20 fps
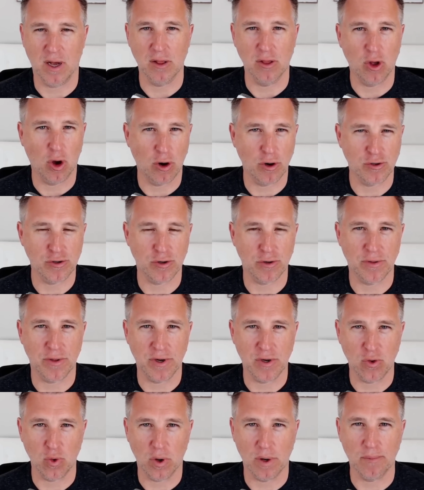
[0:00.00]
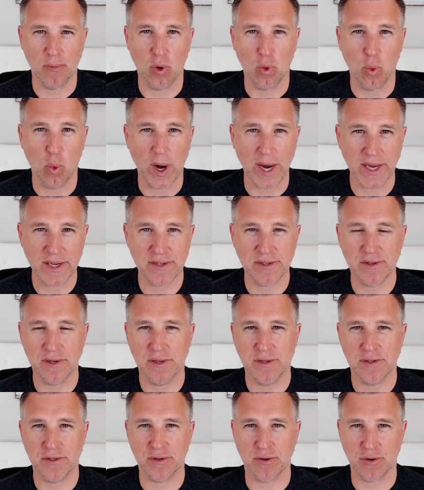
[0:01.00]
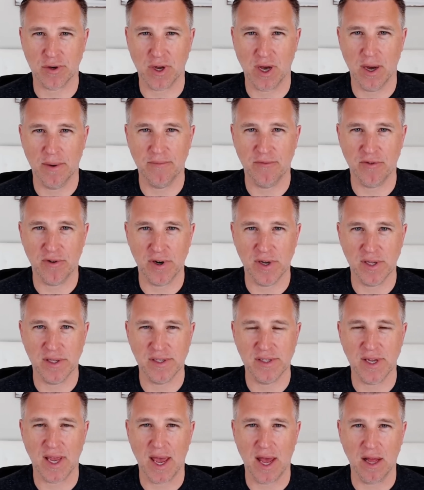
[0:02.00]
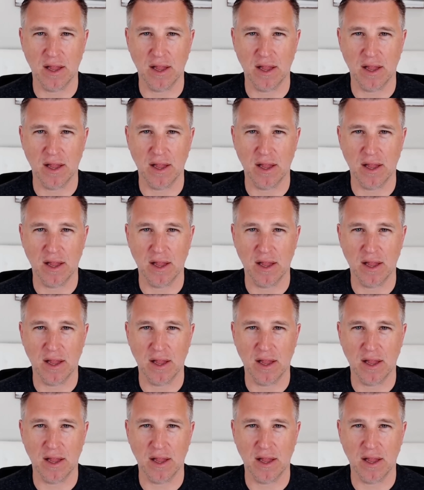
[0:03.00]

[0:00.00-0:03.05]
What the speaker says: a larger than normal waist circumference,